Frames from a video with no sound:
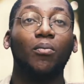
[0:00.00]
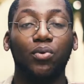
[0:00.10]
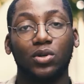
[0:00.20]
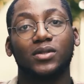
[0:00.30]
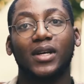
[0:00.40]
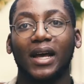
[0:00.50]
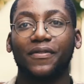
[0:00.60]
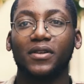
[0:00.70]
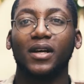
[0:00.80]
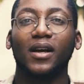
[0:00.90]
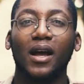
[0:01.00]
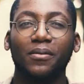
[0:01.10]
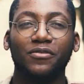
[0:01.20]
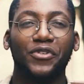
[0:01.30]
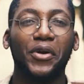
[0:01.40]
But I feel like
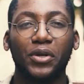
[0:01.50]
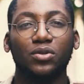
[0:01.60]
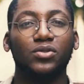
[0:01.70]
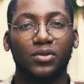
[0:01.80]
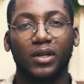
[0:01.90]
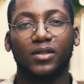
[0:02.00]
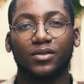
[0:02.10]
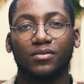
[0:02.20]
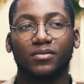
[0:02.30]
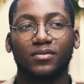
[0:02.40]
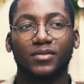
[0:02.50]
I'm very good right now.